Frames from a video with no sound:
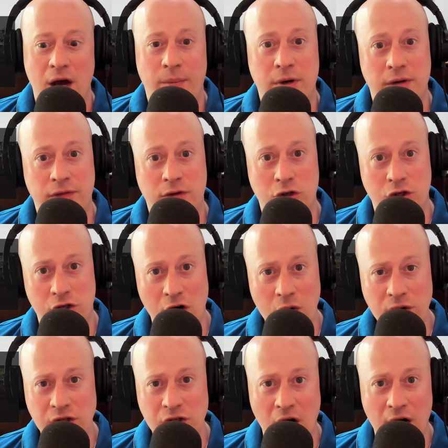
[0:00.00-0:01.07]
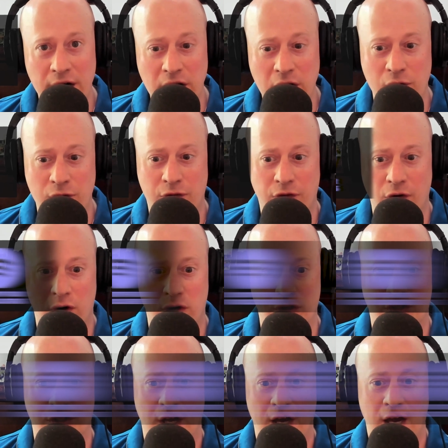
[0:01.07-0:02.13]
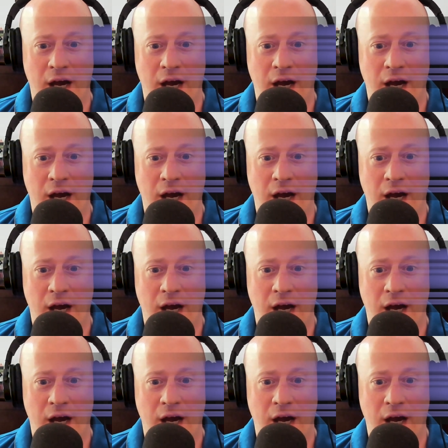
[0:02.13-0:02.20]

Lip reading: But if your show is audio first